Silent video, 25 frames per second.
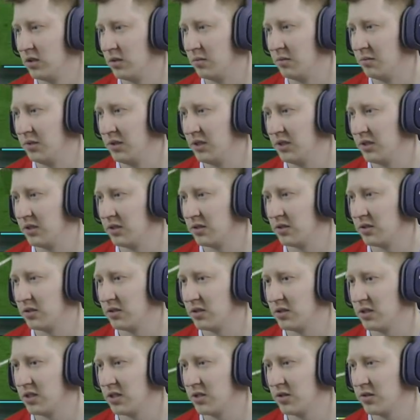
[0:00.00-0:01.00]
I mean, to
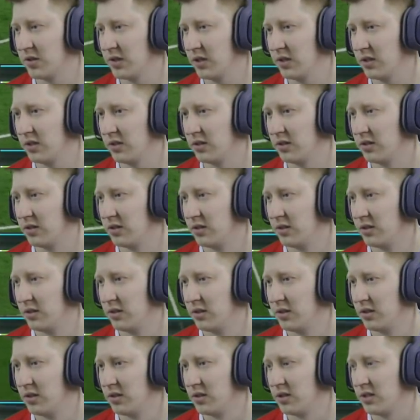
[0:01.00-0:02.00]
Cedric.
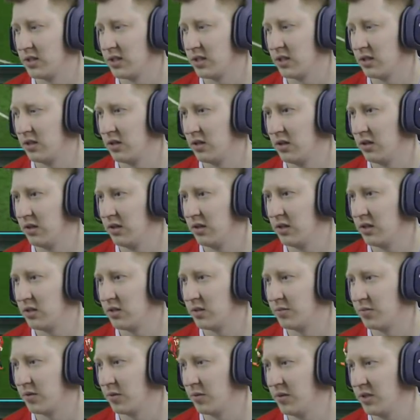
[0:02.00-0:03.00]
Down the line there to
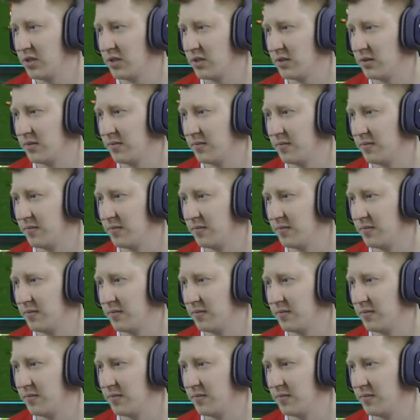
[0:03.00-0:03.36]
Promes.